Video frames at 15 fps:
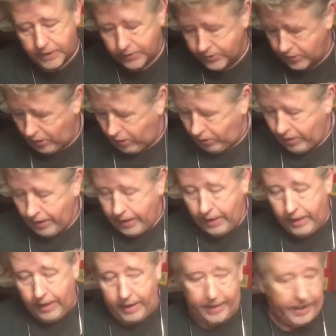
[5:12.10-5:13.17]
So
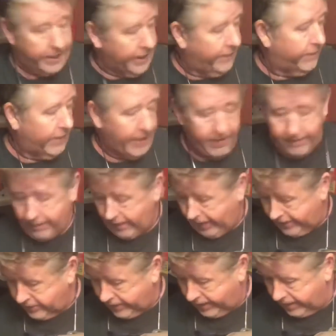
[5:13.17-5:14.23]
like on Yna
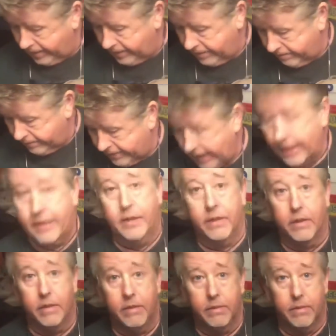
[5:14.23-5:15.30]
Airlines, I can take
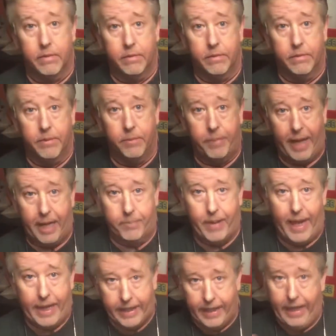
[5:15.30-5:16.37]
the
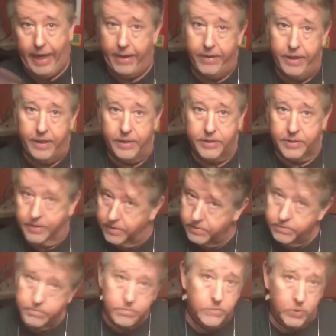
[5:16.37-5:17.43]
backpack and this,
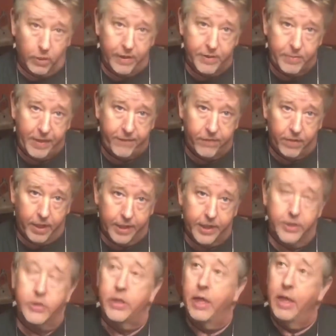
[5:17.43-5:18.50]
don't have to pay for
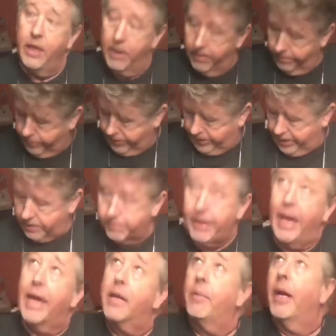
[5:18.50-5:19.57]
luggage, put this
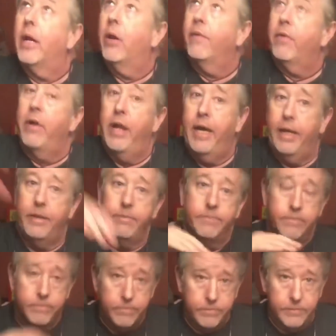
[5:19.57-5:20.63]
bag in my overhead,
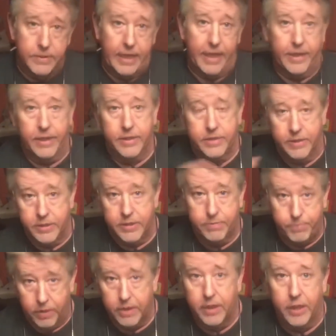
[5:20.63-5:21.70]
take this and
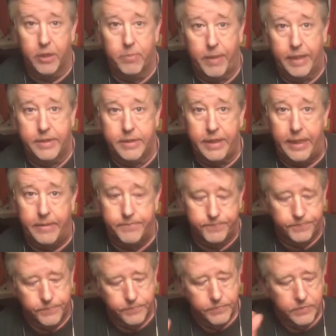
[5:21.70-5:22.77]
put it under my seat.
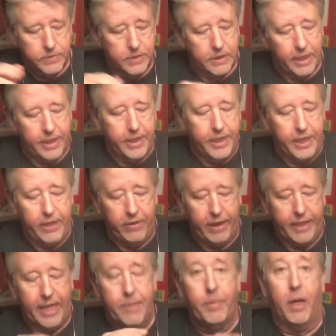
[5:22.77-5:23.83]
And in here I
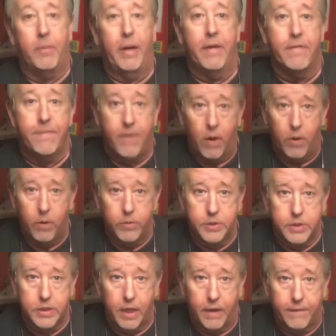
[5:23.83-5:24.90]
keep all my phone
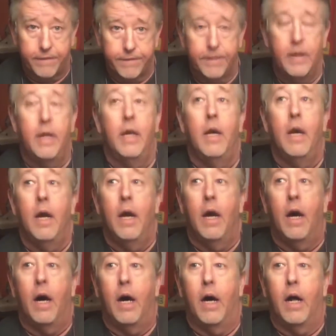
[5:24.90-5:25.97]
stuff,
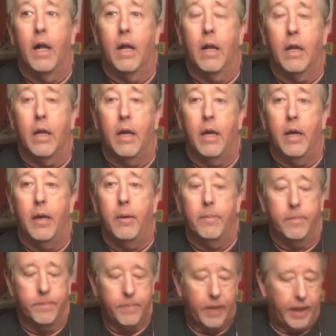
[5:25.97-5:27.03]

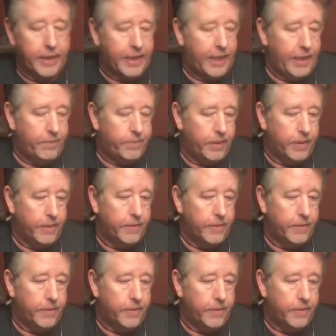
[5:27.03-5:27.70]
I keep